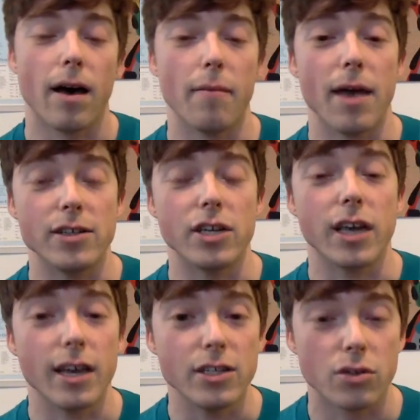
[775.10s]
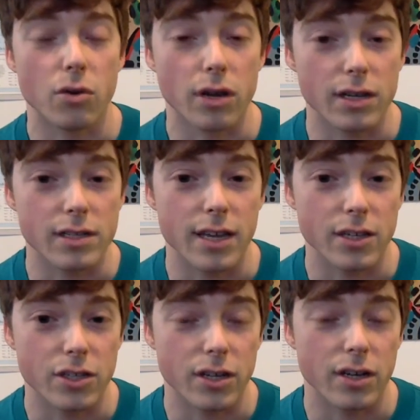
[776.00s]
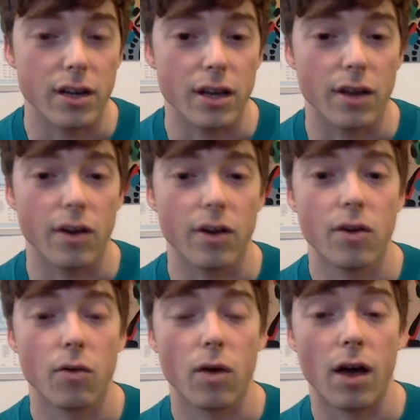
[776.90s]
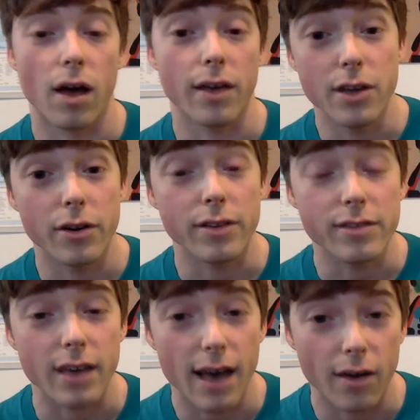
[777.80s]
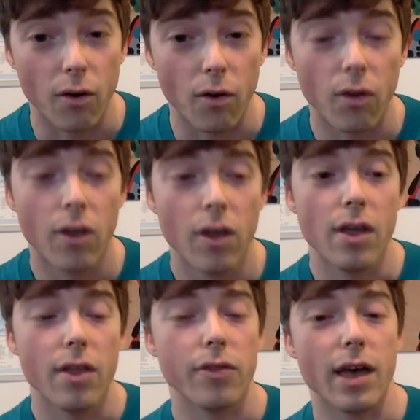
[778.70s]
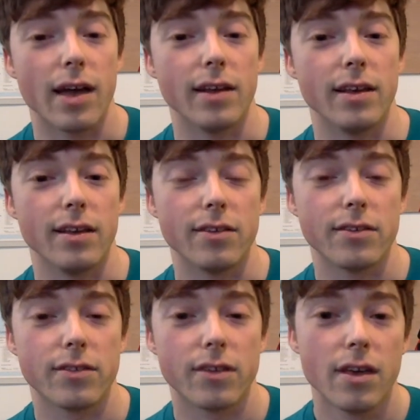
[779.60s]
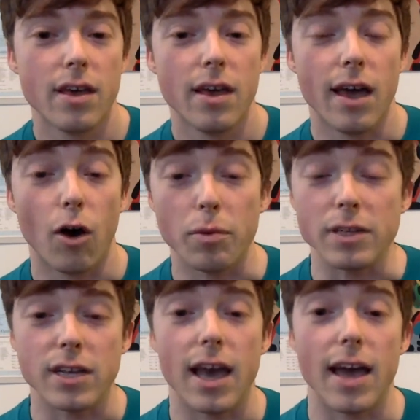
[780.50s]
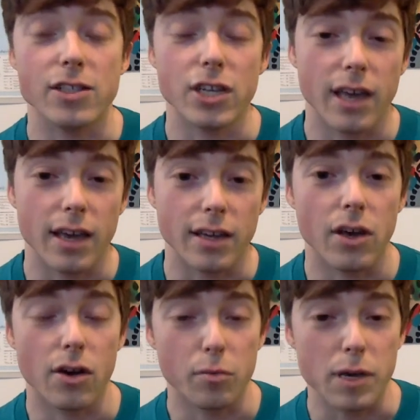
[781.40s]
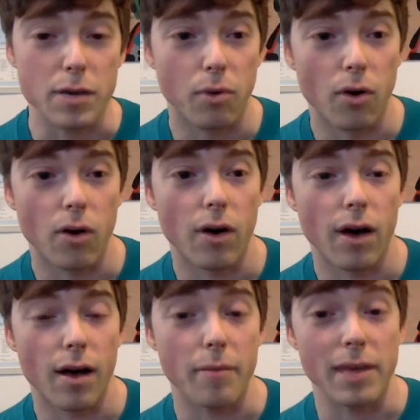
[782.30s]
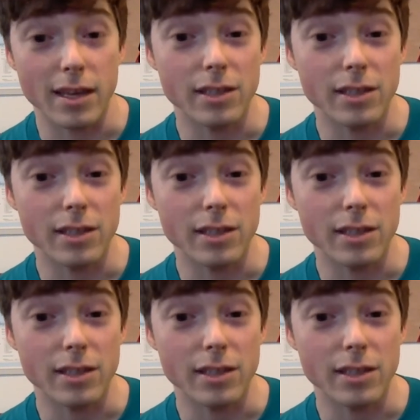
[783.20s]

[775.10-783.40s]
education organization in here in Seattle that is helping to educate young people in